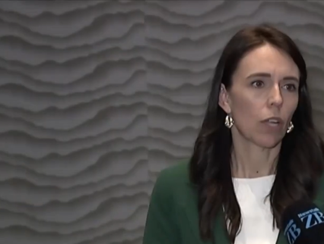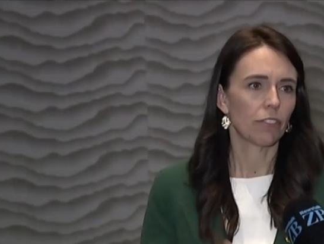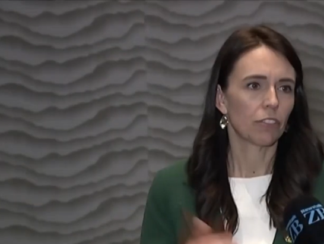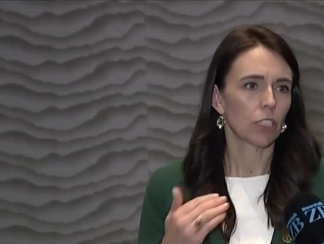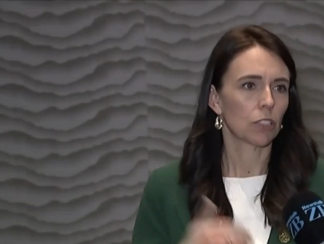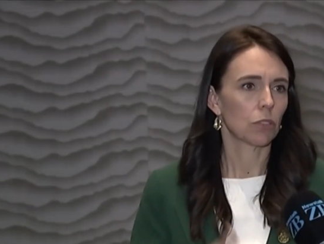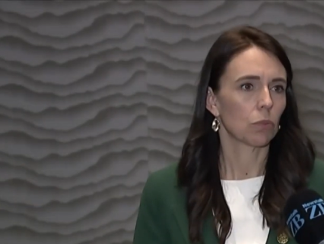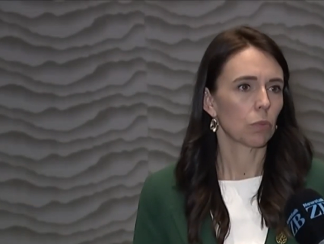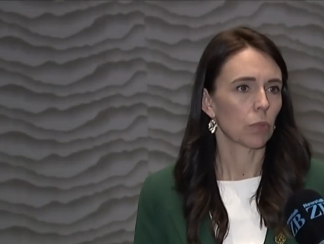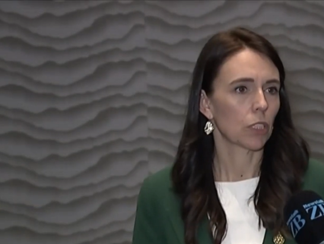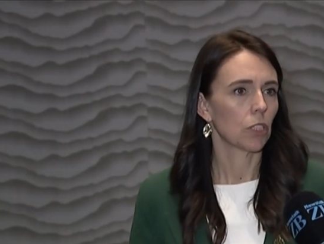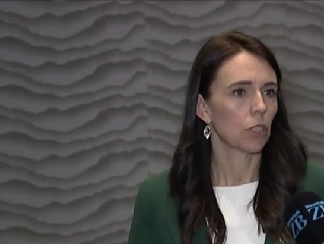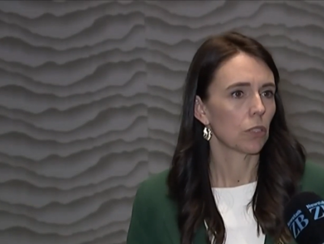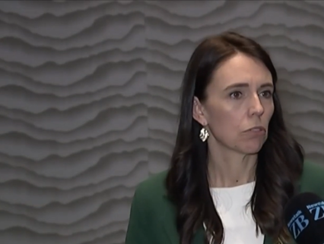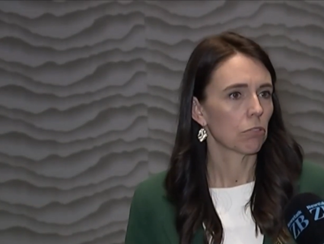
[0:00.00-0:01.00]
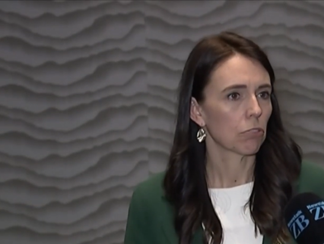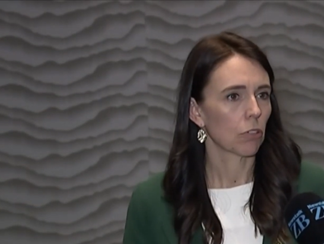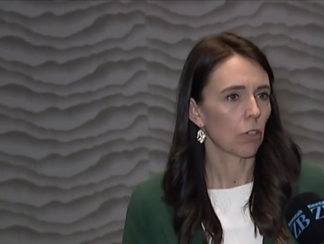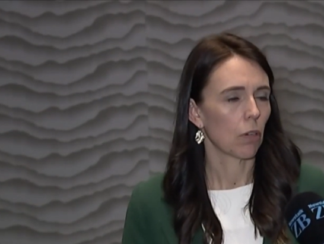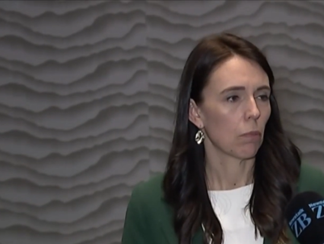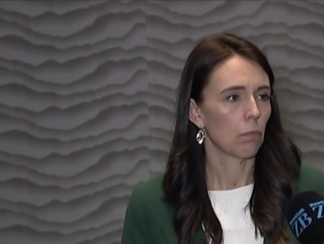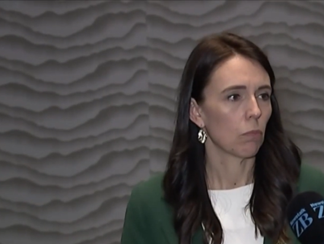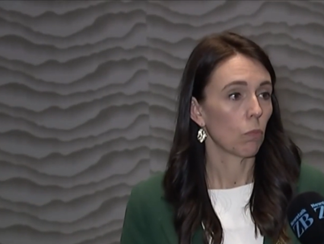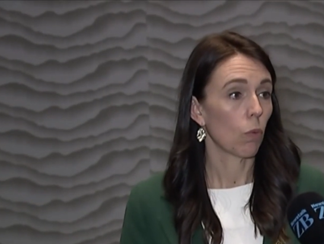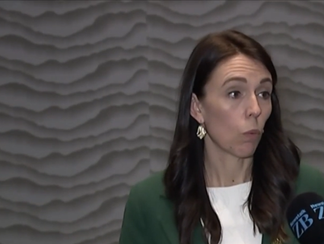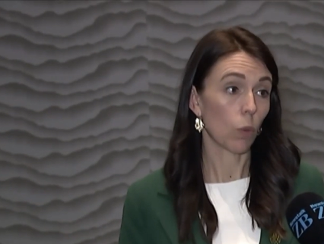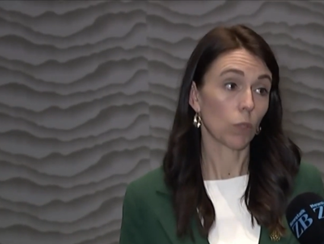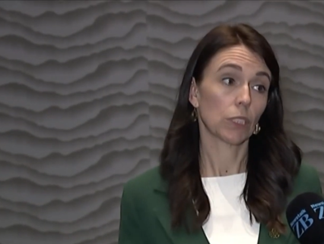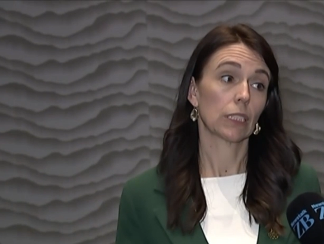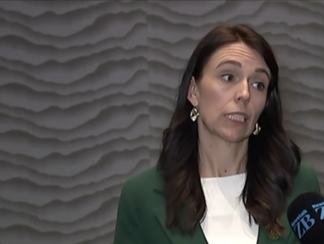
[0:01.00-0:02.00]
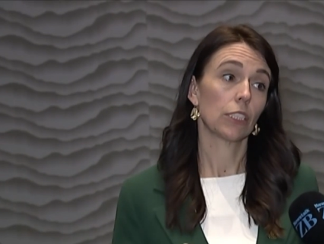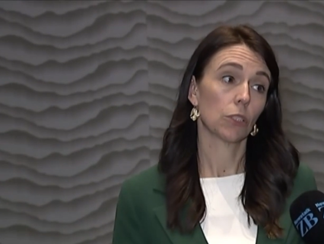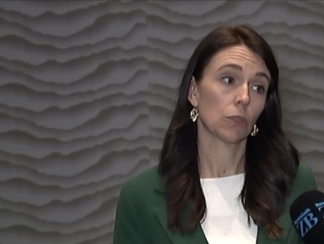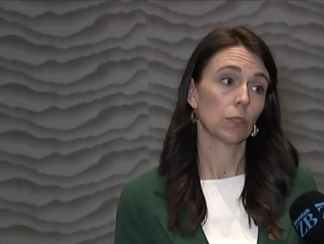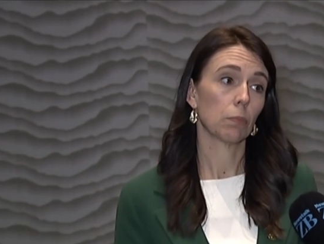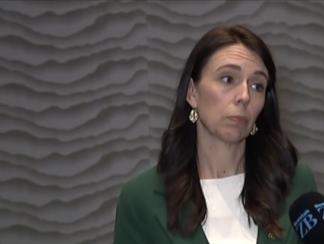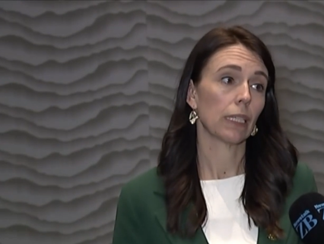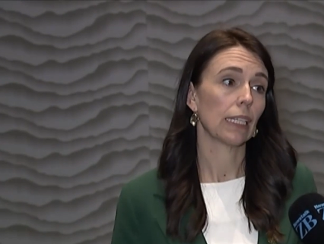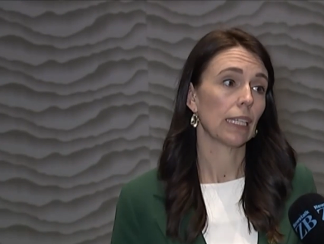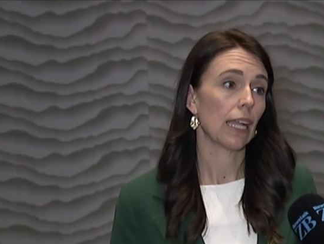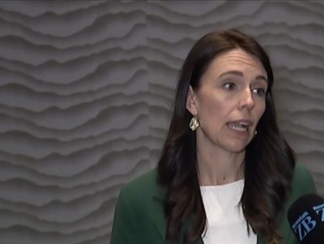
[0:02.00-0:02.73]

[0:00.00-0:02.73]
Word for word: Just returned from what was scheduled to be